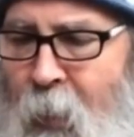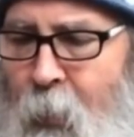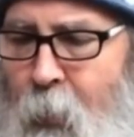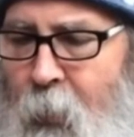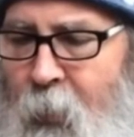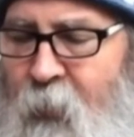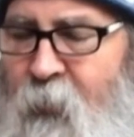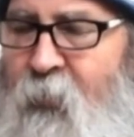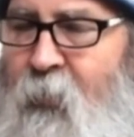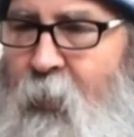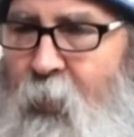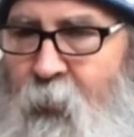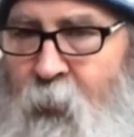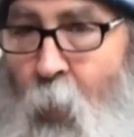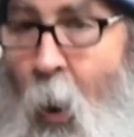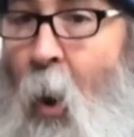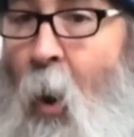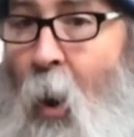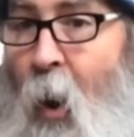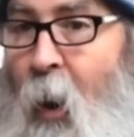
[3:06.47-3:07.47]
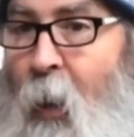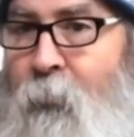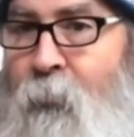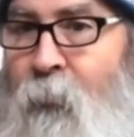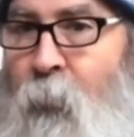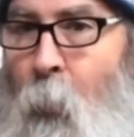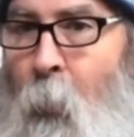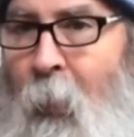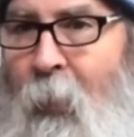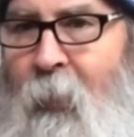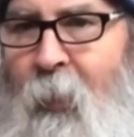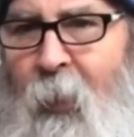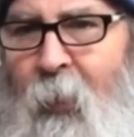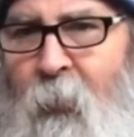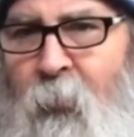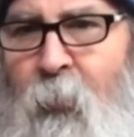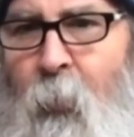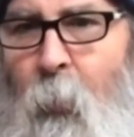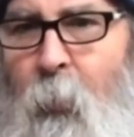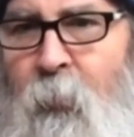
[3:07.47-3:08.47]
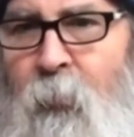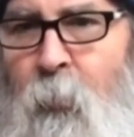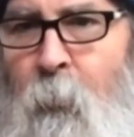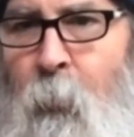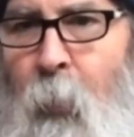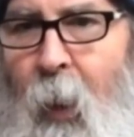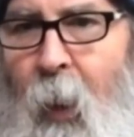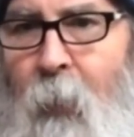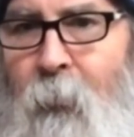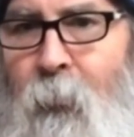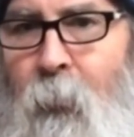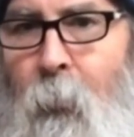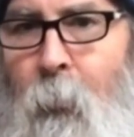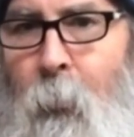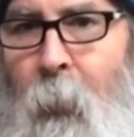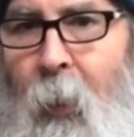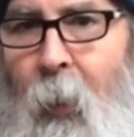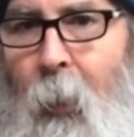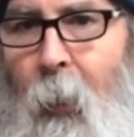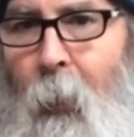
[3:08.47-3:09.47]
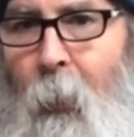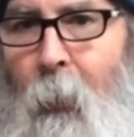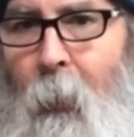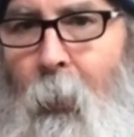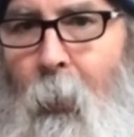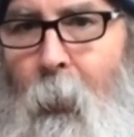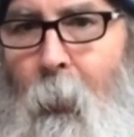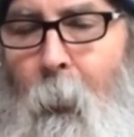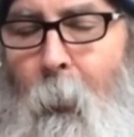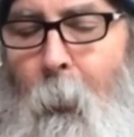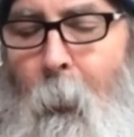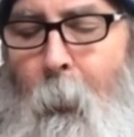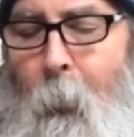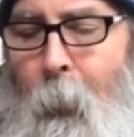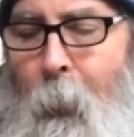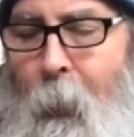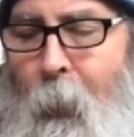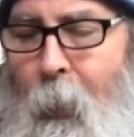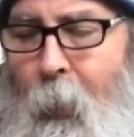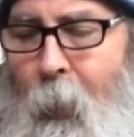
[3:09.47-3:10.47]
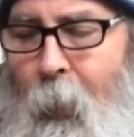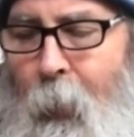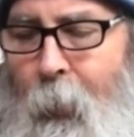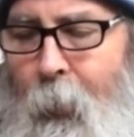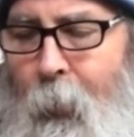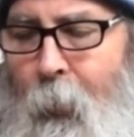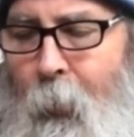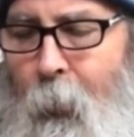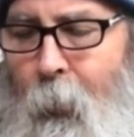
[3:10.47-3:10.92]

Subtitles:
It's hard for one thing. So is your Bradford pear, and